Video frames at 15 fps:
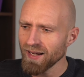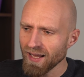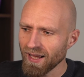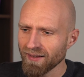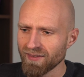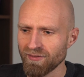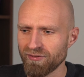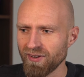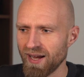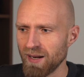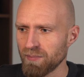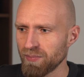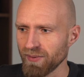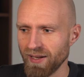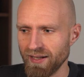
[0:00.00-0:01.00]
like to
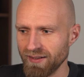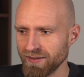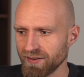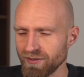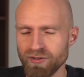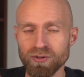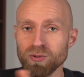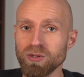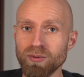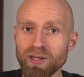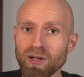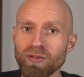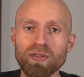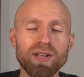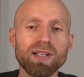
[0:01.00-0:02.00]
fap and do the
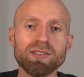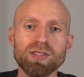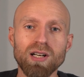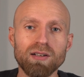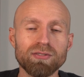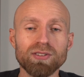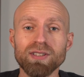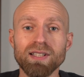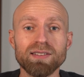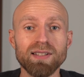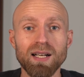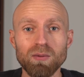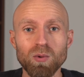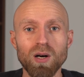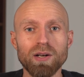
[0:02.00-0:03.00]
real thing as often as
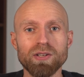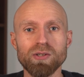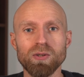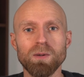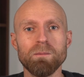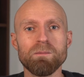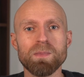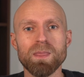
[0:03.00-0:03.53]
I'd want to,